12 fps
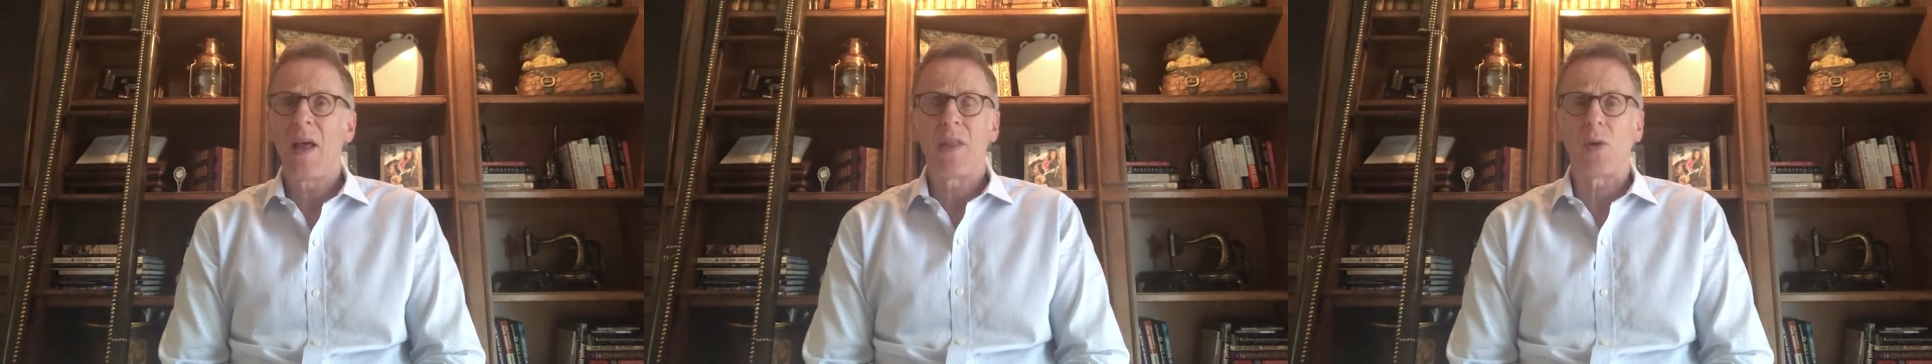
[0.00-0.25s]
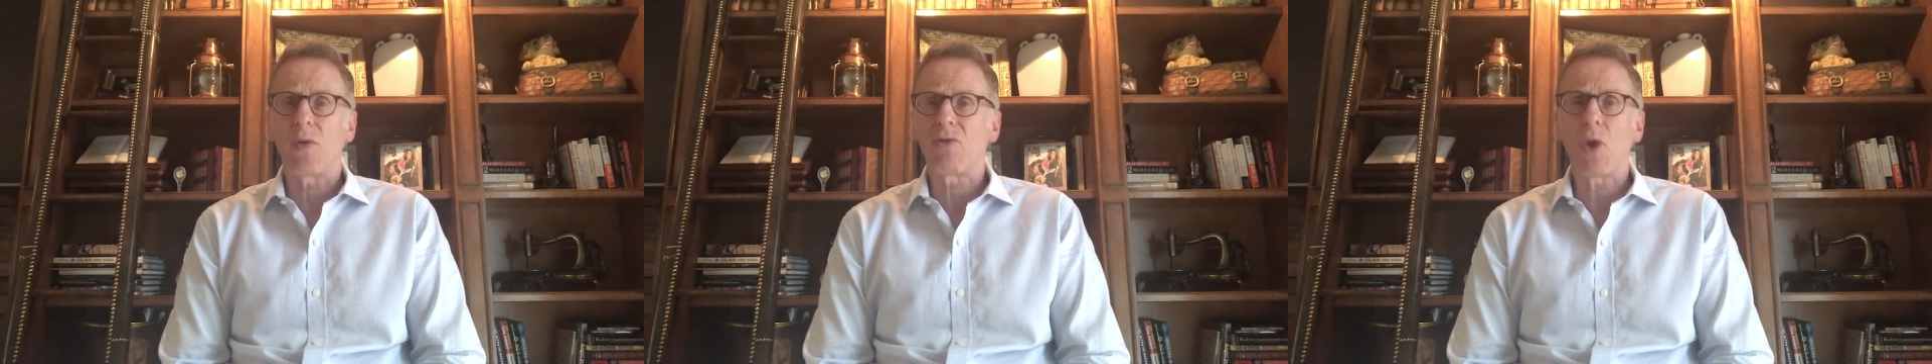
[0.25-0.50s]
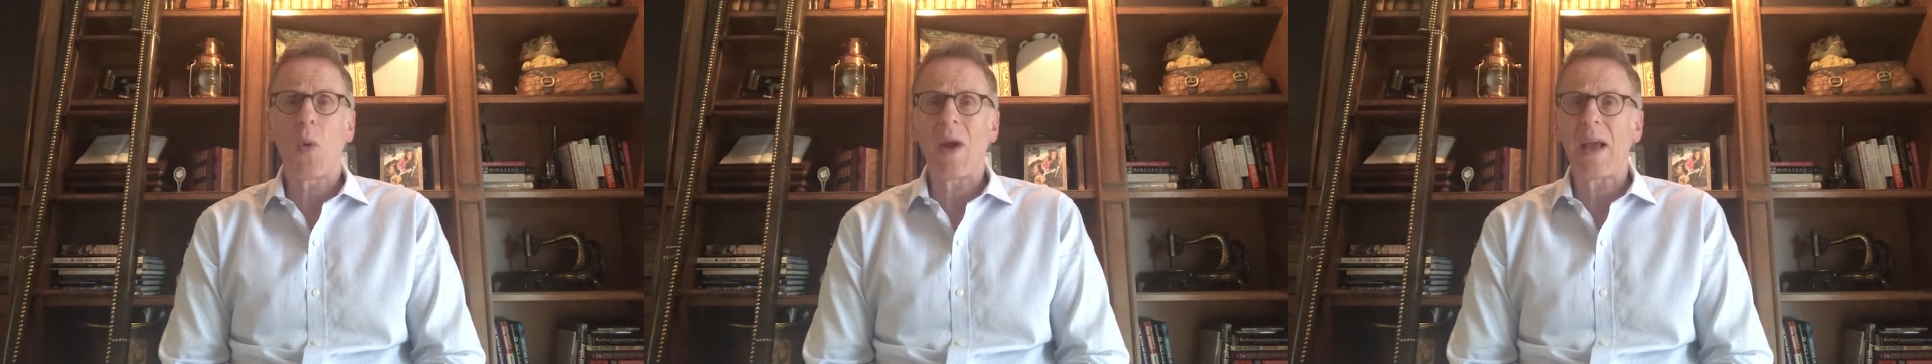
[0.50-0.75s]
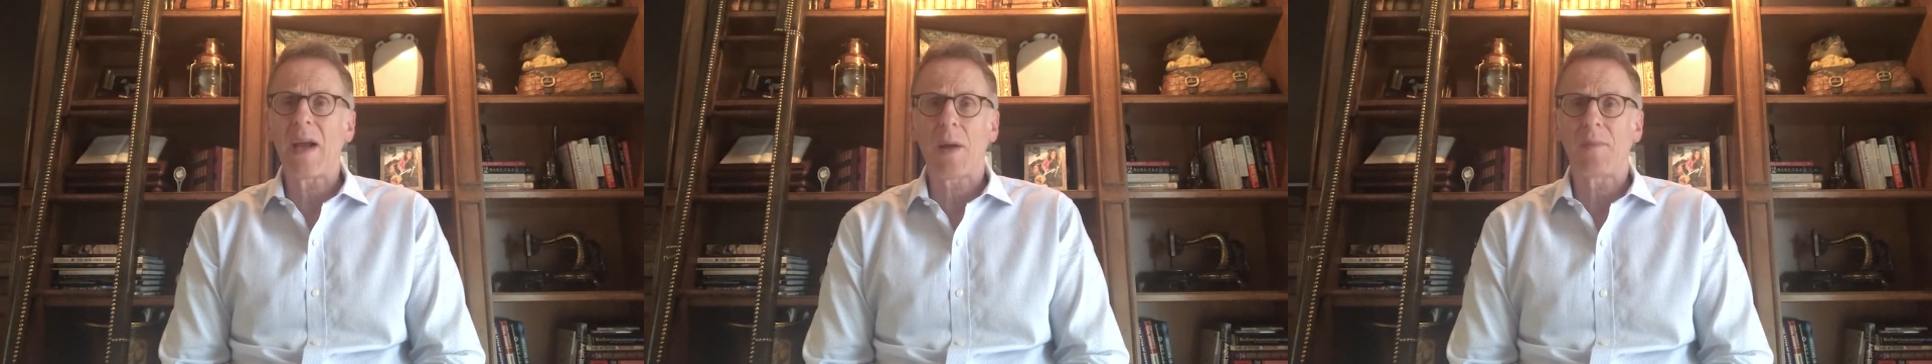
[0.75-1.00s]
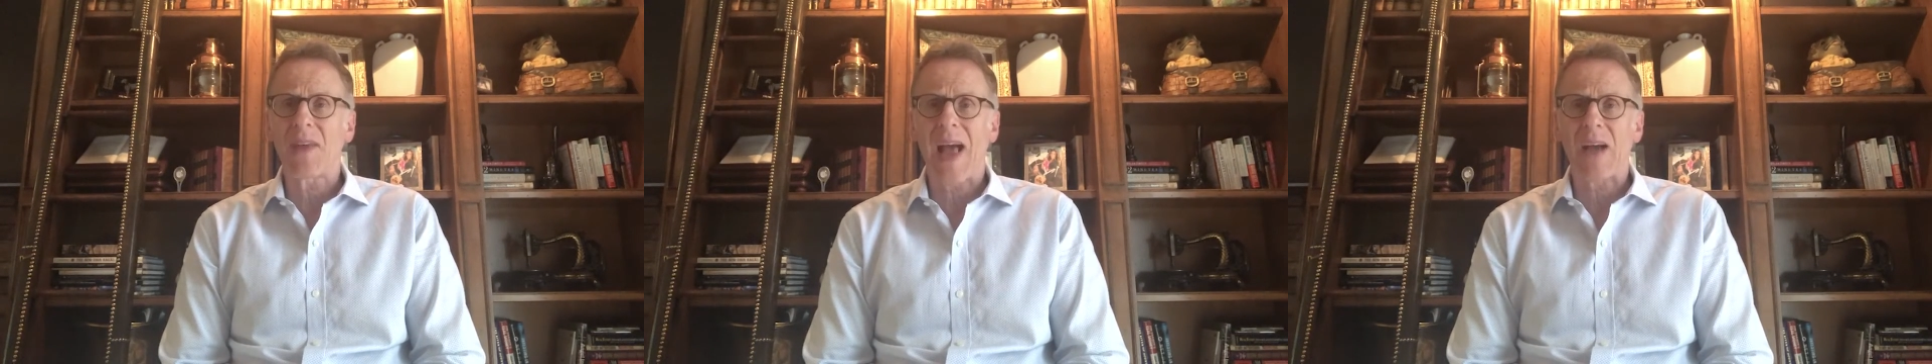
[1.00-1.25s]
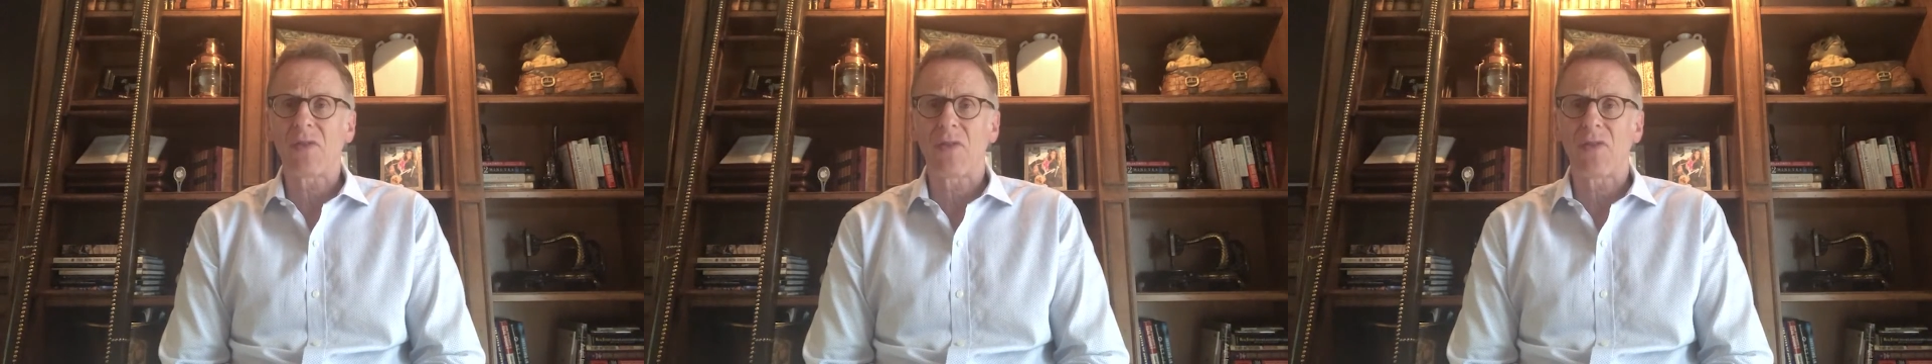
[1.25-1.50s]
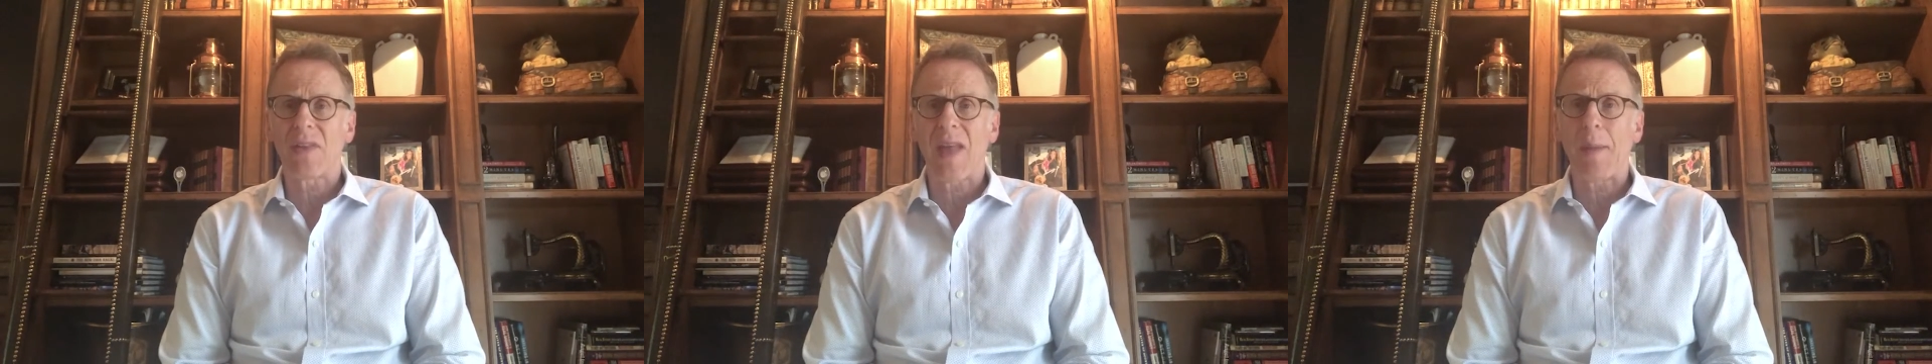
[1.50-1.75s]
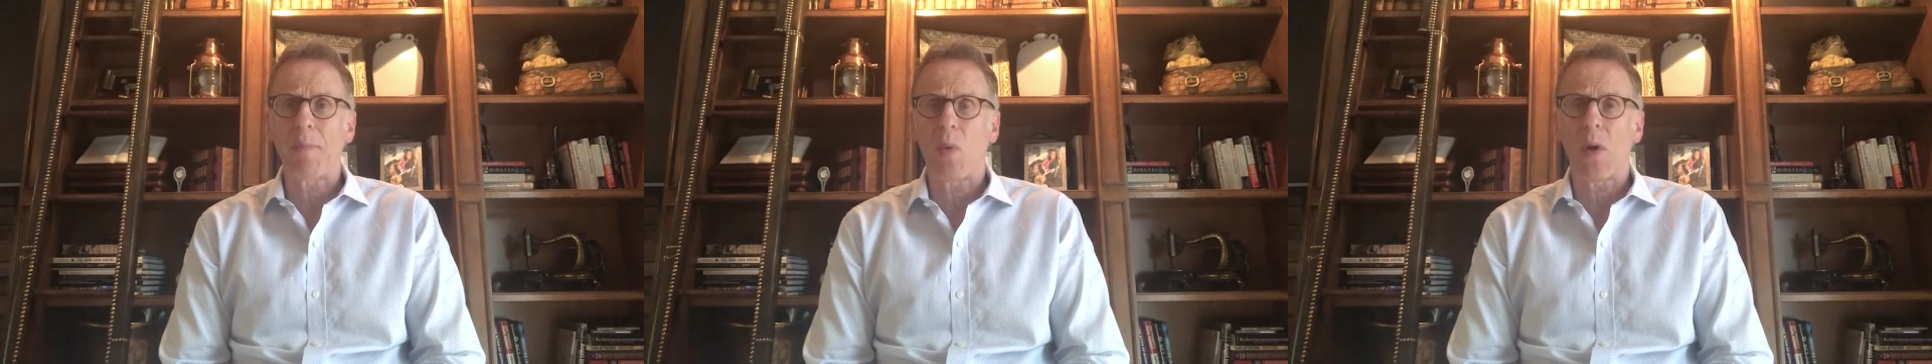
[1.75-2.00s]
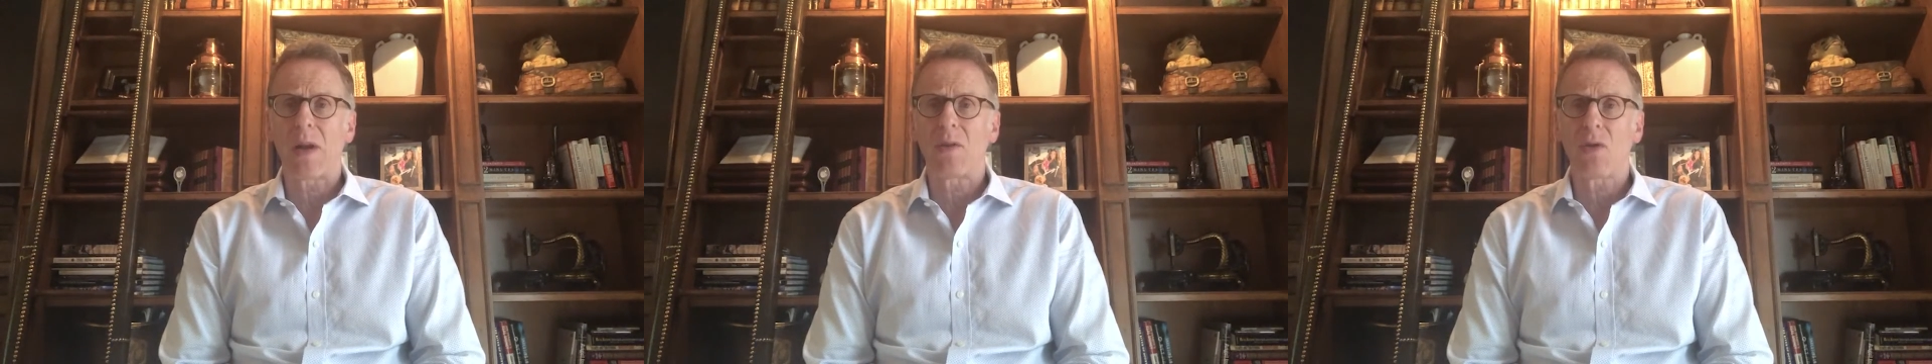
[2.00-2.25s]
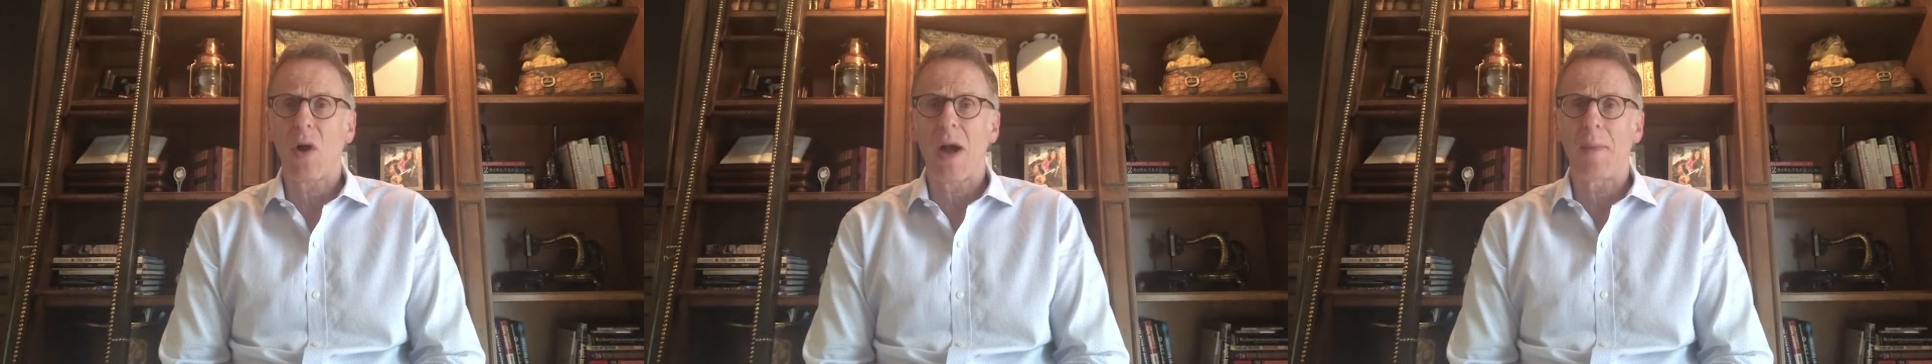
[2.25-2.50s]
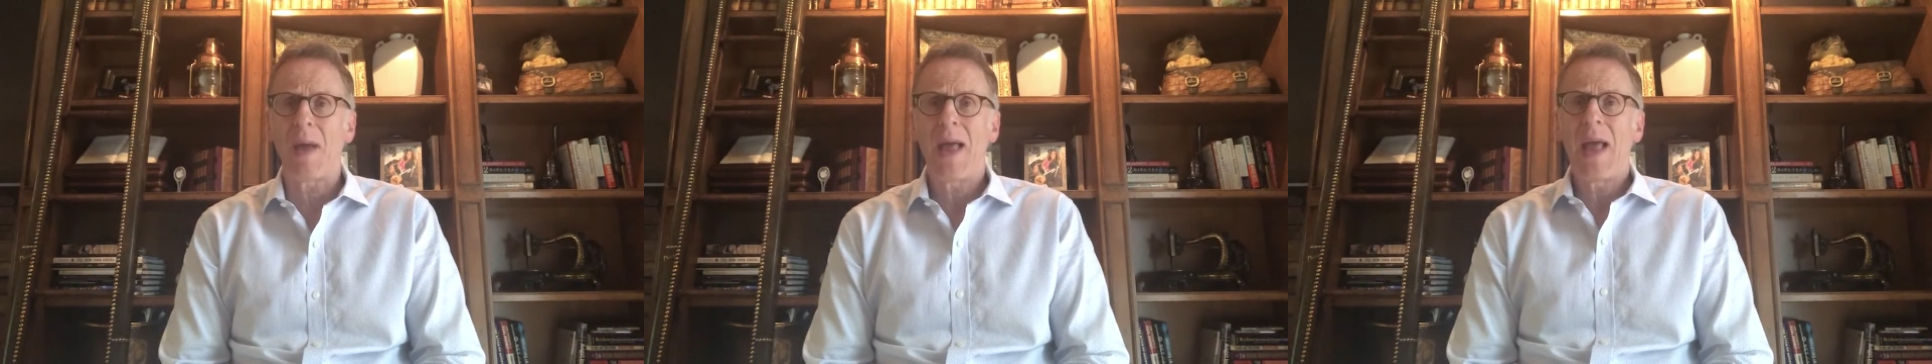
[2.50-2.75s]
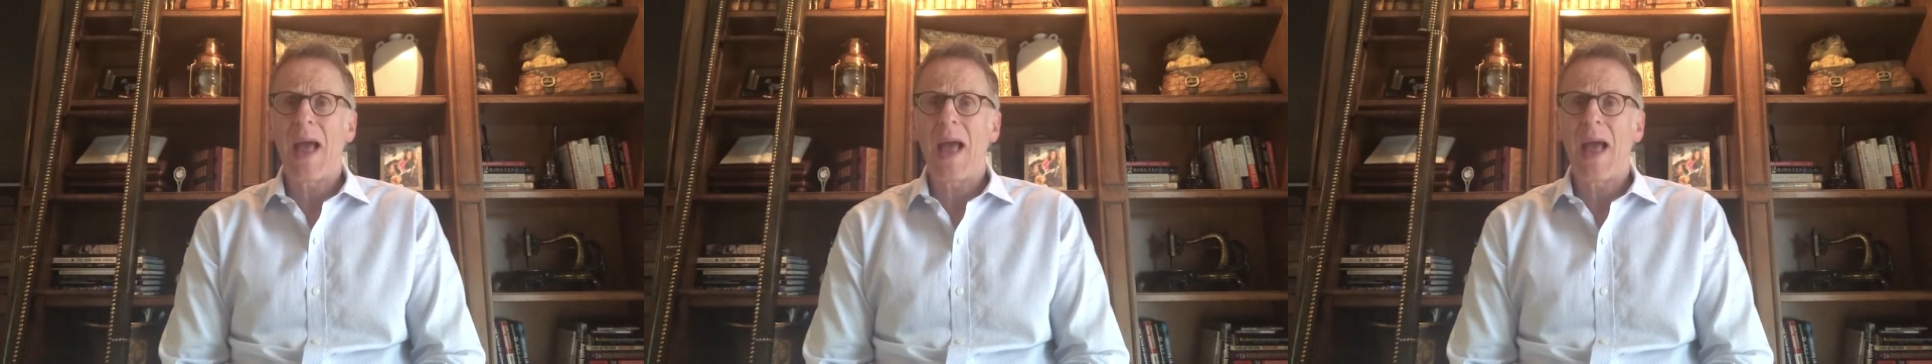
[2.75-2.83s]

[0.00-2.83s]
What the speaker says: there is no income taxes at that point in time.